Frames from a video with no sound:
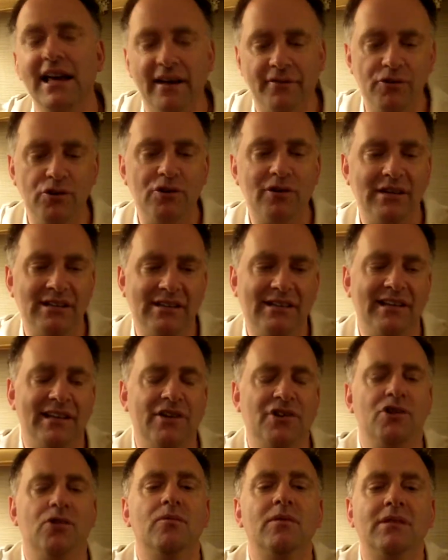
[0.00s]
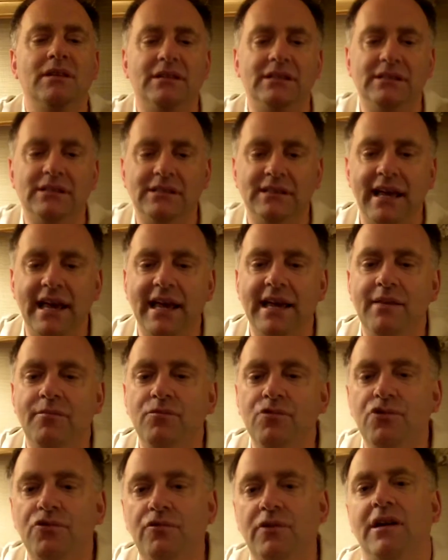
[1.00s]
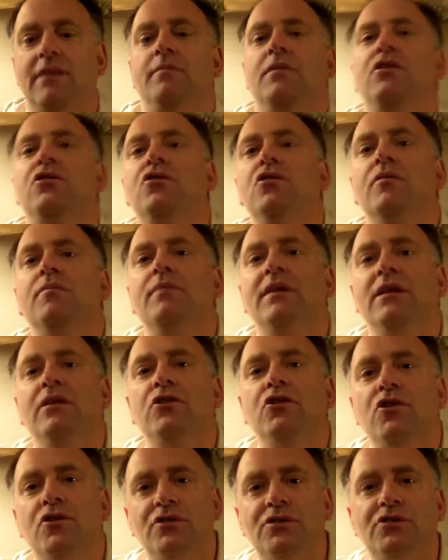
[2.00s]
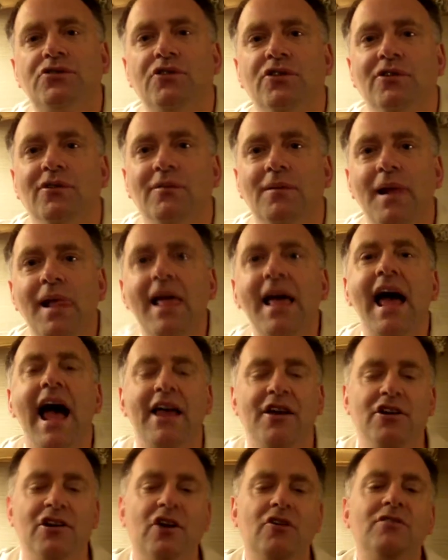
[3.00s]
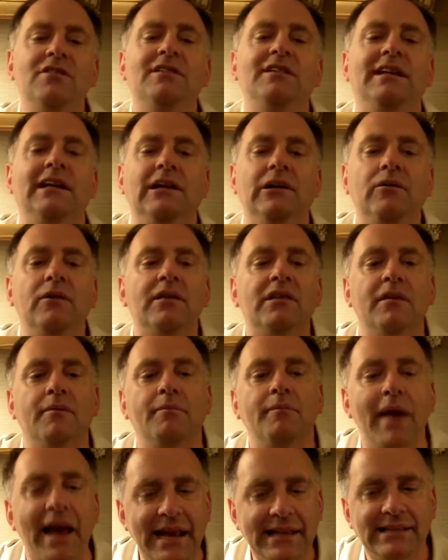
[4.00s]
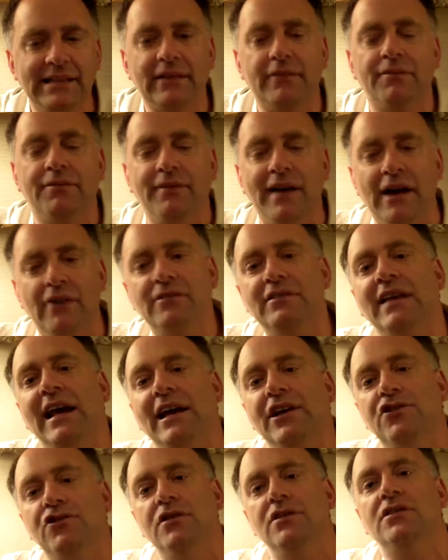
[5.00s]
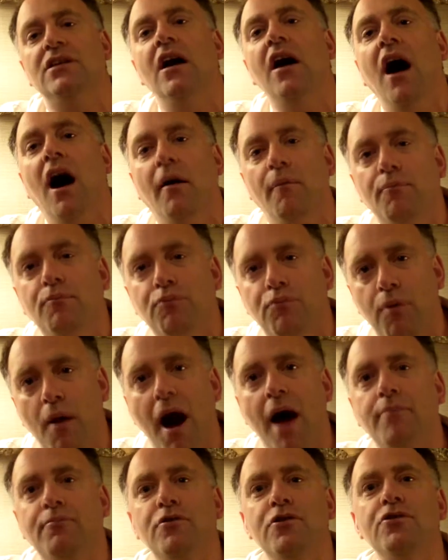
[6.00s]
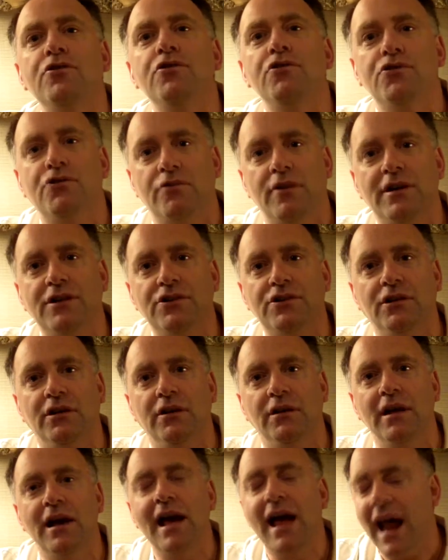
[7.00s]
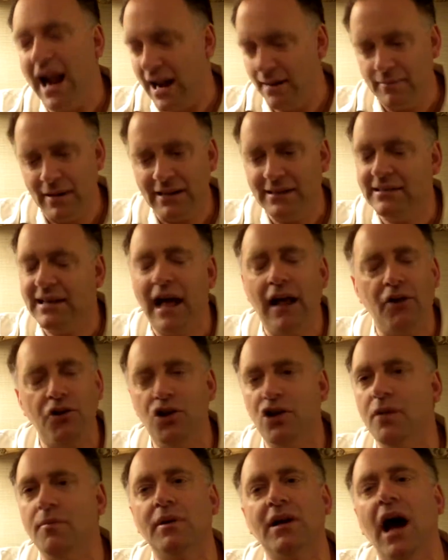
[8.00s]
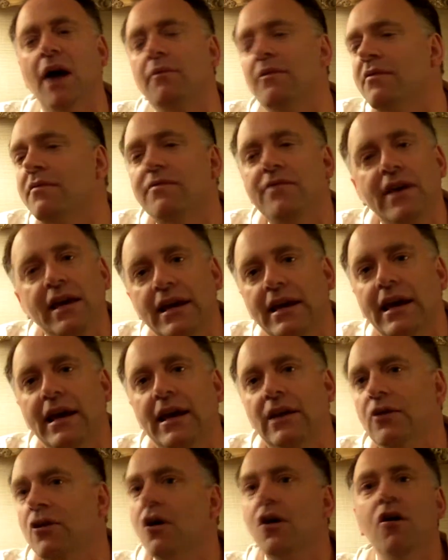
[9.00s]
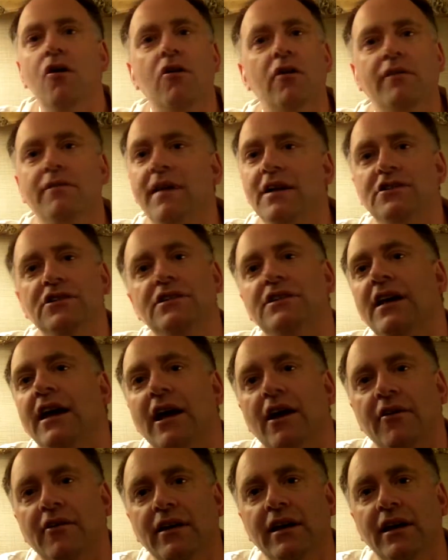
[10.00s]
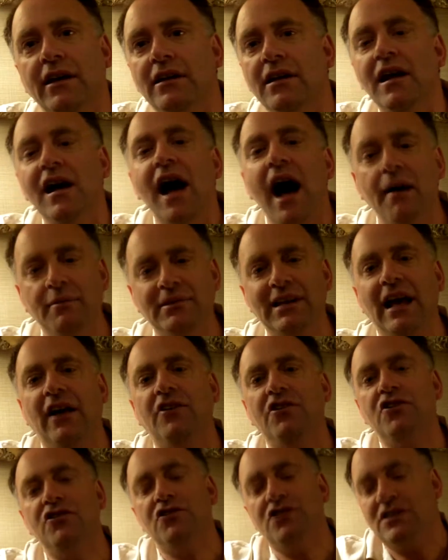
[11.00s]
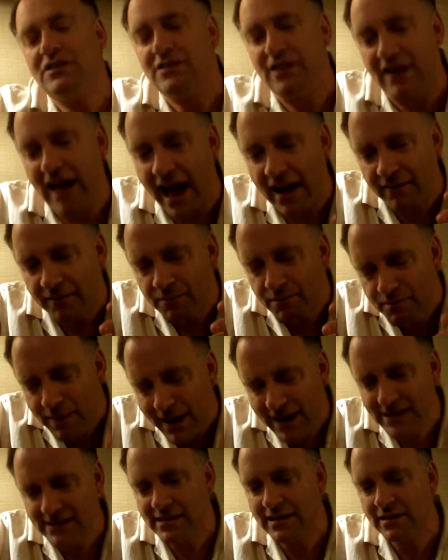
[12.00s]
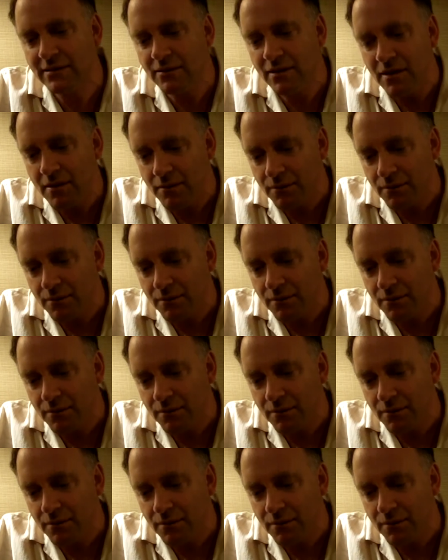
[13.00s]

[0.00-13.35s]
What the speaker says: If you continue with the same treatment you've been used to, and you don't deal with the basic foundations of proper nutrition, and I'm not telling you to become a vegan or a vegetarian, I'm telling you just to have basic